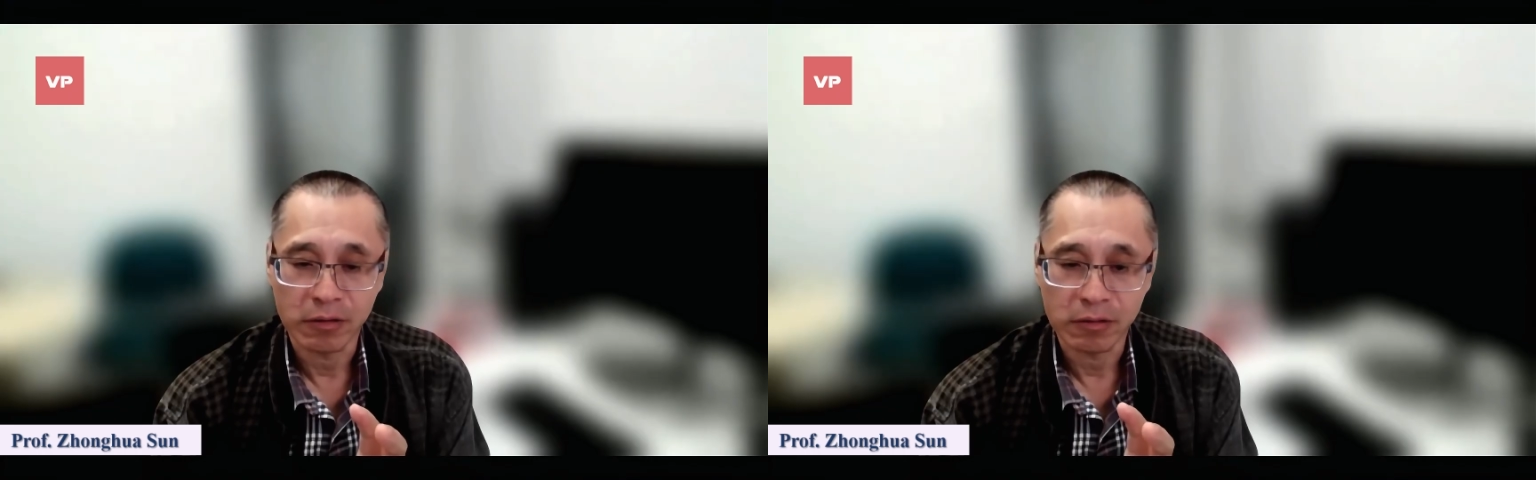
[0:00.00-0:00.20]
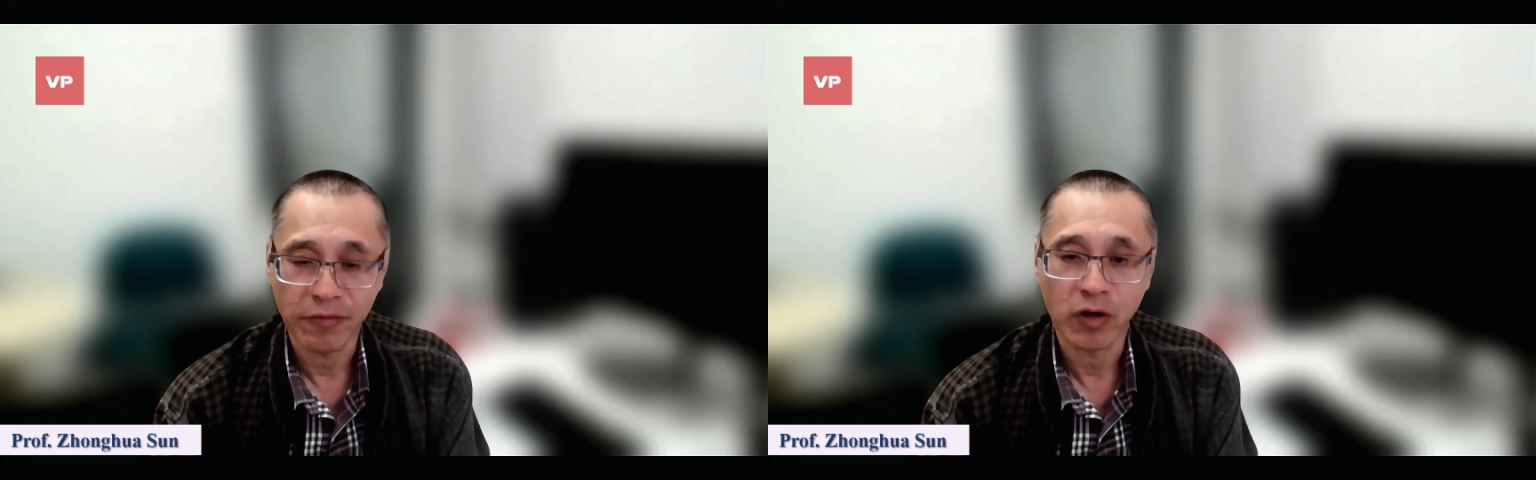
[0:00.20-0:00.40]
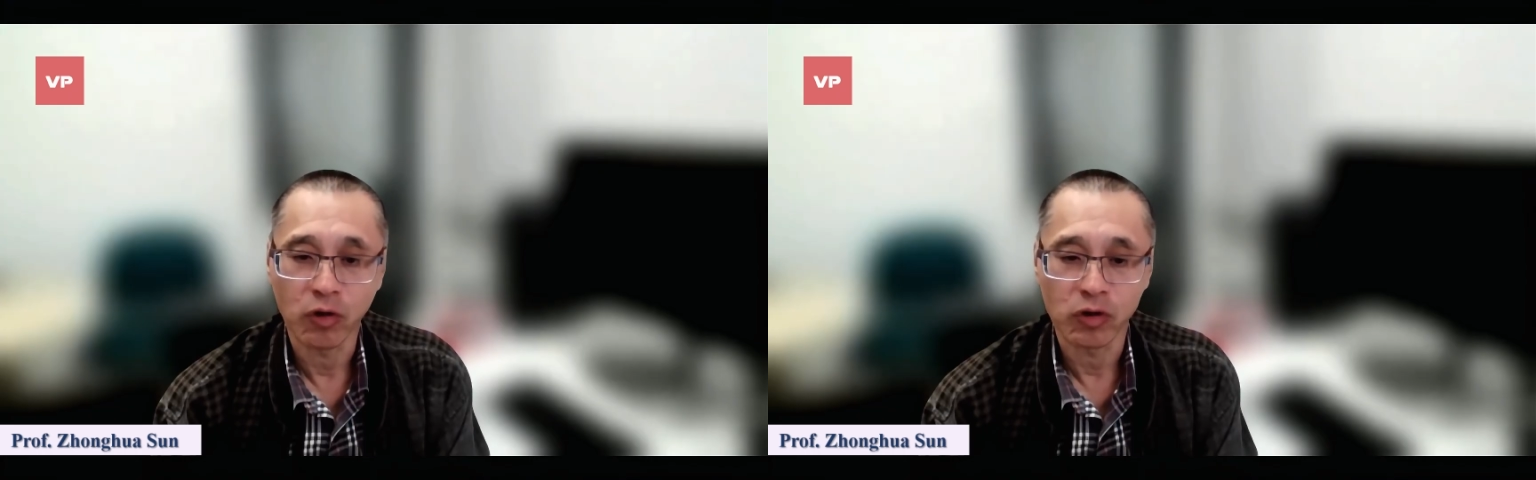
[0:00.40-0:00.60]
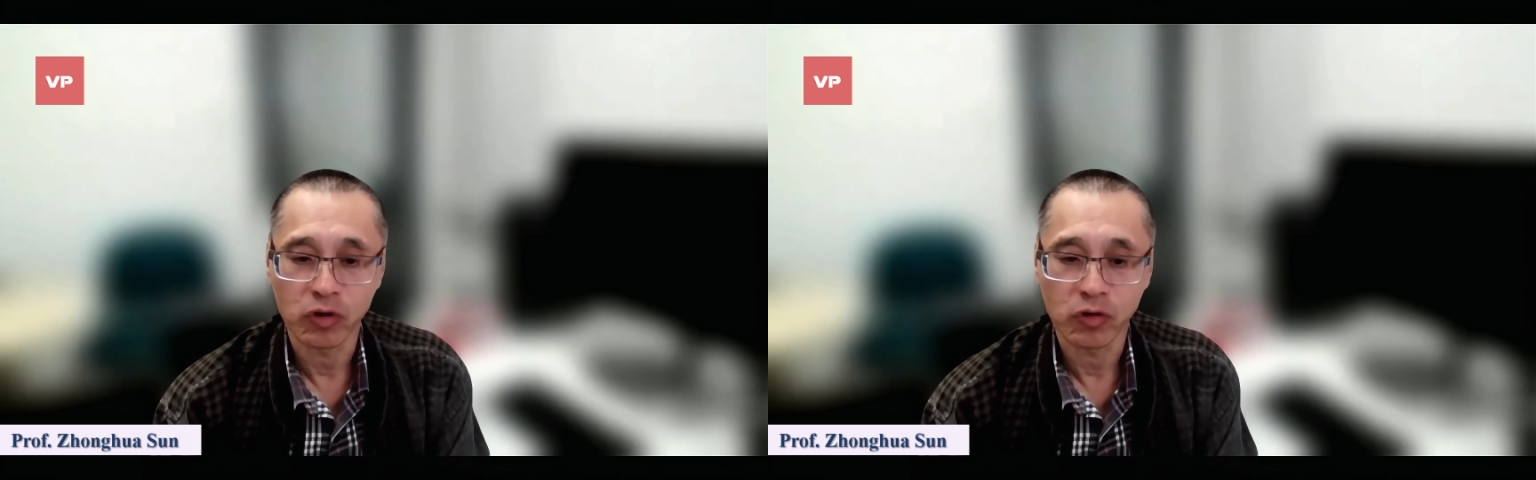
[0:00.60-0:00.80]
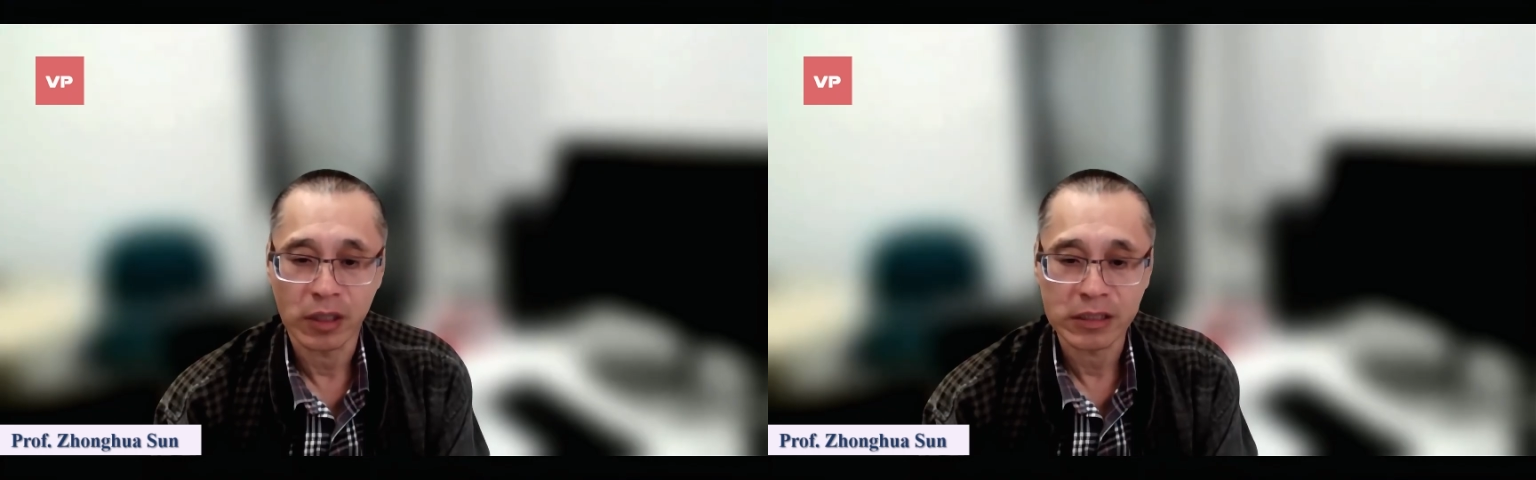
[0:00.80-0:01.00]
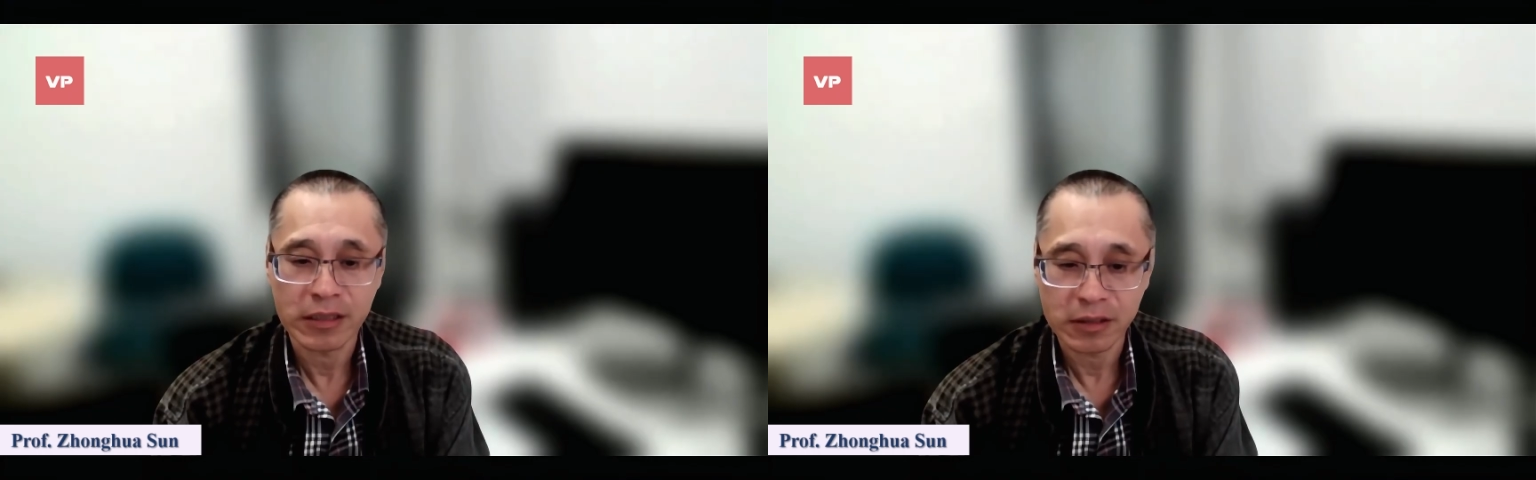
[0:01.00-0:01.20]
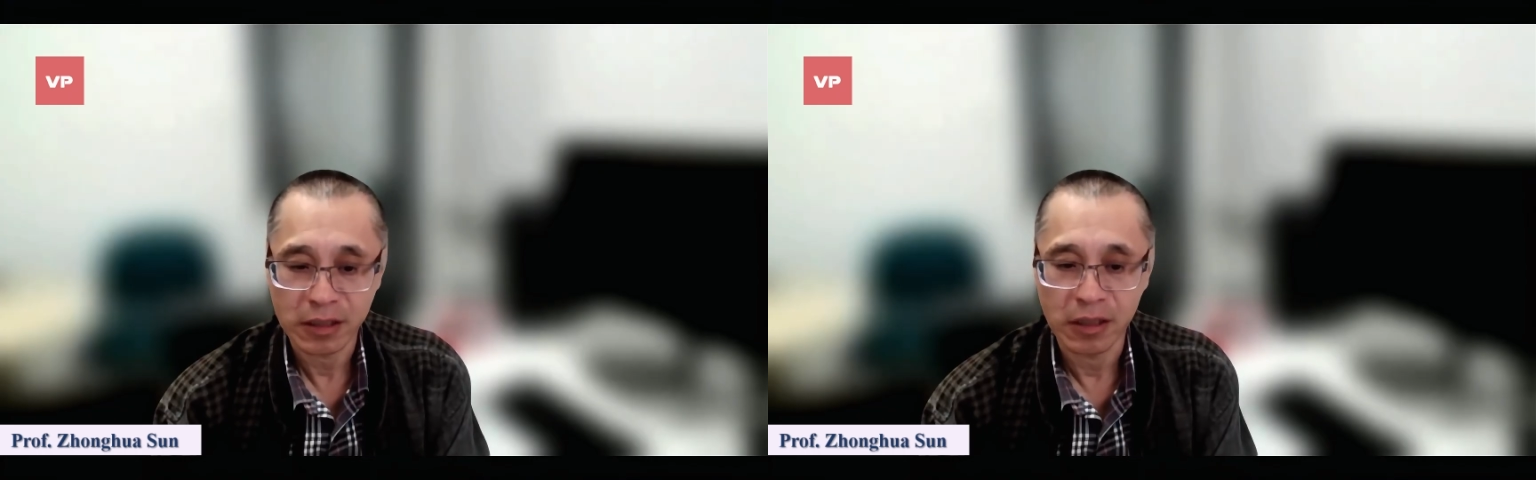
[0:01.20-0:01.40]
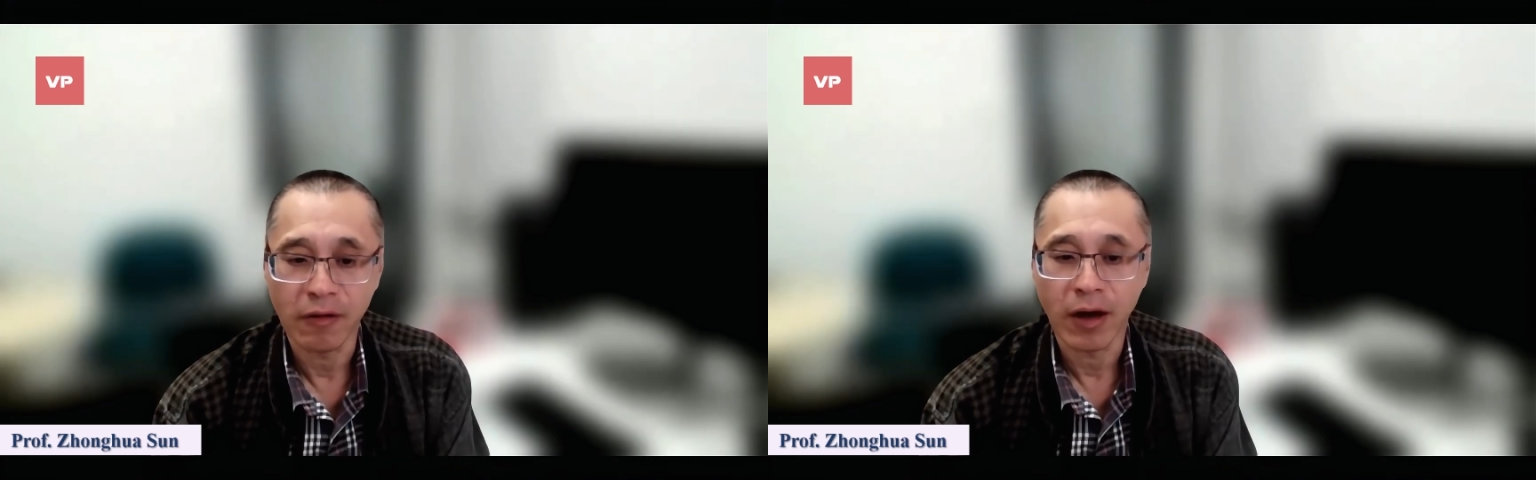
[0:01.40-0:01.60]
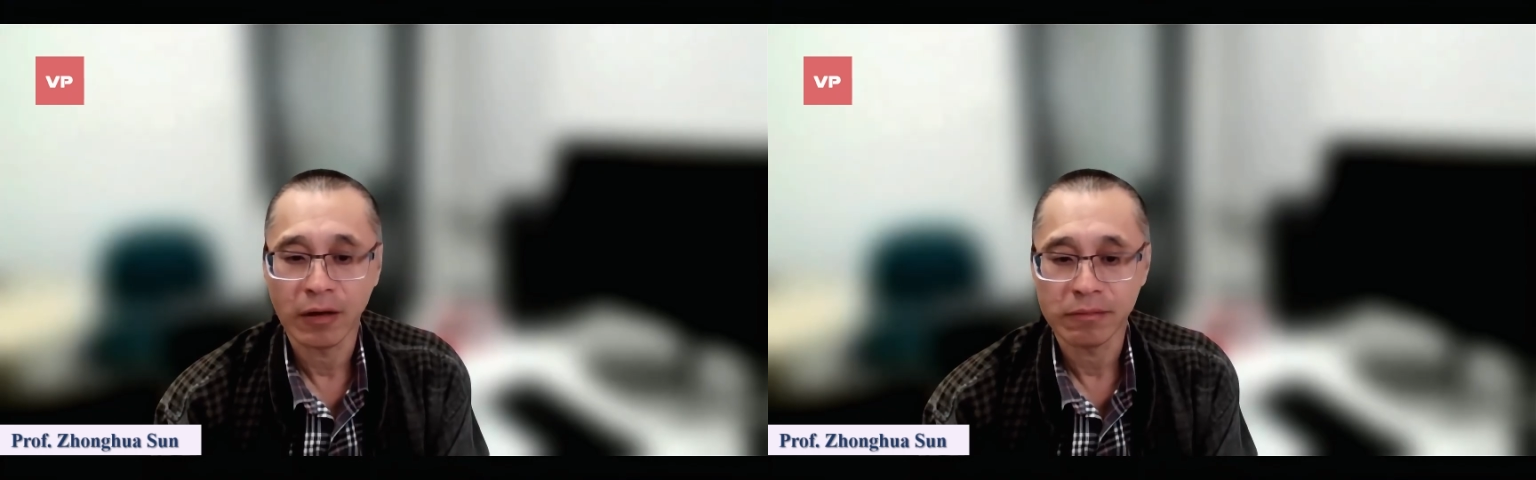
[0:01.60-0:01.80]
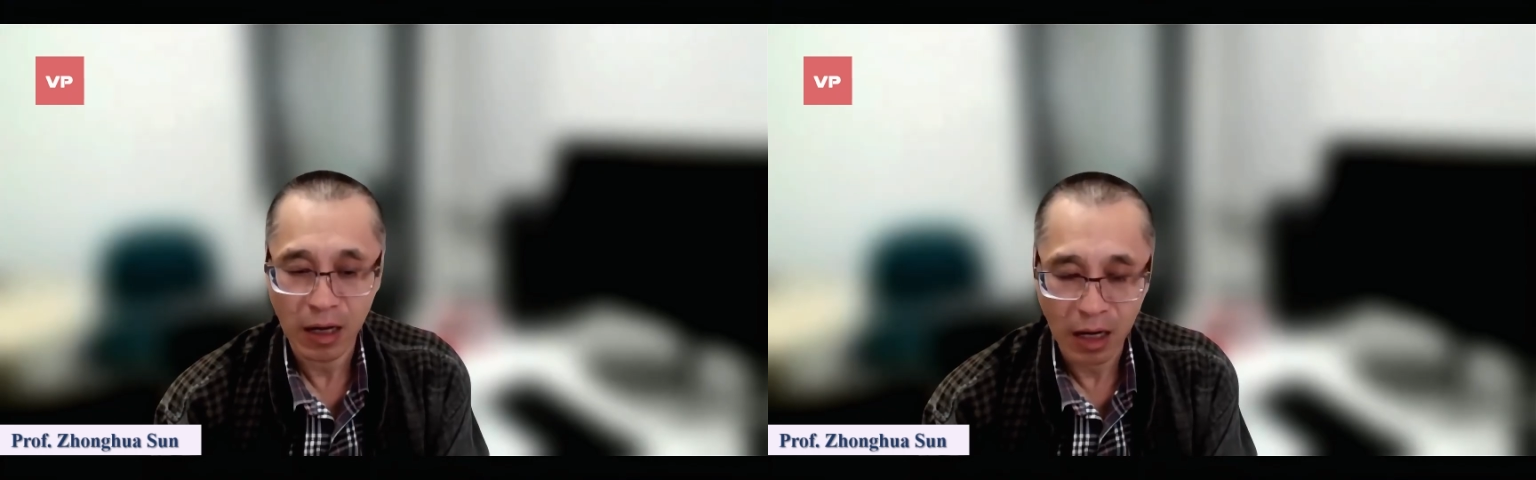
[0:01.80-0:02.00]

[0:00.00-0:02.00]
difficult to access cadaver